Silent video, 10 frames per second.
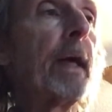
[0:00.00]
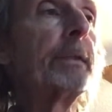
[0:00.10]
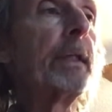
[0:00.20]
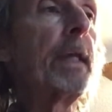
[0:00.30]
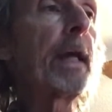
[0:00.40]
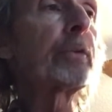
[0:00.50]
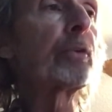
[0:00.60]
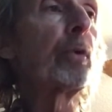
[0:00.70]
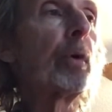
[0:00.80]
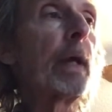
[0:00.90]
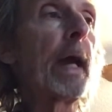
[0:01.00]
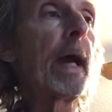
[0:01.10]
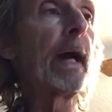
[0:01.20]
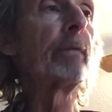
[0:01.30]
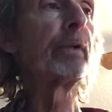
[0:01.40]
then the next chord I
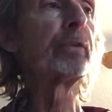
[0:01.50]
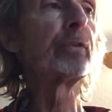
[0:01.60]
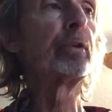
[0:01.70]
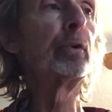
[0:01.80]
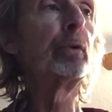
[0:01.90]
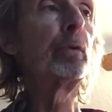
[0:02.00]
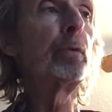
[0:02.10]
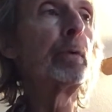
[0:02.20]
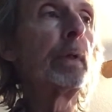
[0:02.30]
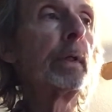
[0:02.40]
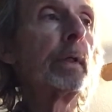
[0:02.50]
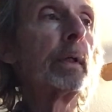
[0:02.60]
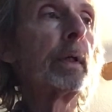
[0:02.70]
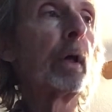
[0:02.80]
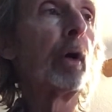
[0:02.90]
have is 2,
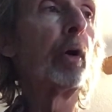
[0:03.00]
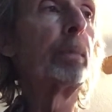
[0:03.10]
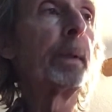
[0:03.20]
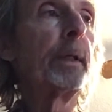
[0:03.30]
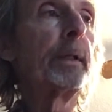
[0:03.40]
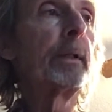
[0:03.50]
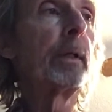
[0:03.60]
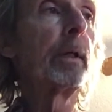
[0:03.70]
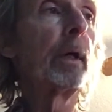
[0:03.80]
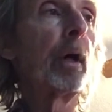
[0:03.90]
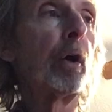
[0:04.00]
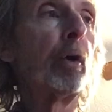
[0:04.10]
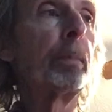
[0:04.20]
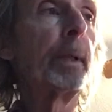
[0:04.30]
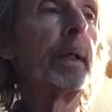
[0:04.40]
open,
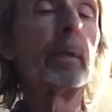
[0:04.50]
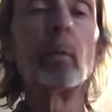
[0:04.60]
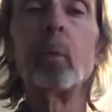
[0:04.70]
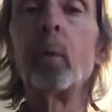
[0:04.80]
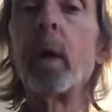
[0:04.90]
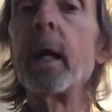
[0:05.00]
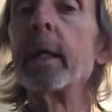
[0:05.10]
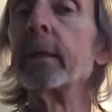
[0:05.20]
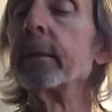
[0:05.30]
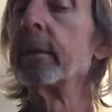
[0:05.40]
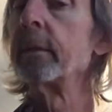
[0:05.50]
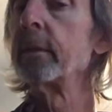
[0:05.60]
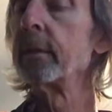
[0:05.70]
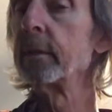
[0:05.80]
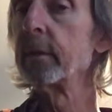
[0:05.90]
open, 1.
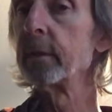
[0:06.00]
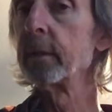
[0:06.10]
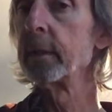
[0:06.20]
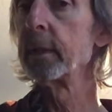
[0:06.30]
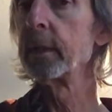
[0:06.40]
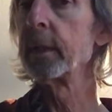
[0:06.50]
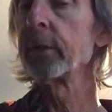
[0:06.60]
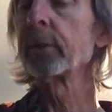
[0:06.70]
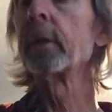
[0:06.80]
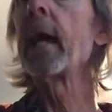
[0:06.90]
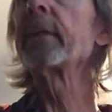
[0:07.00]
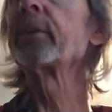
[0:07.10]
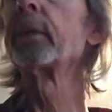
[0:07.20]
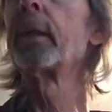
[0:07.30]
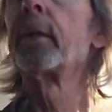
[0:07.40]
So
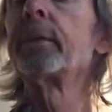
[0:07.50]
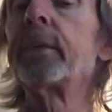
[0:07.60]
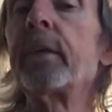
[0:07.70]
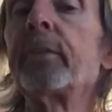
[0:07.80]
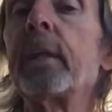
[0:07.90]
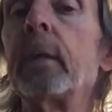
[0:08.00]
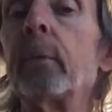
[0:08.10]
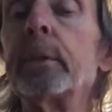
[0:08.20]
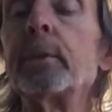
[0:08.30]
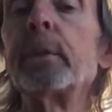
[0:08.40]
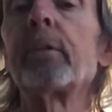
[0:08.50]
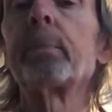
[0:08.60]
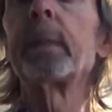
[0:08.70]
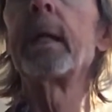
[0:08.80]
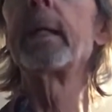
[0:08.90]
that's a little dissonant when you
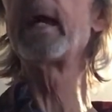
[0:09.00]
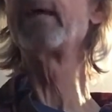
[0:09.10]
just play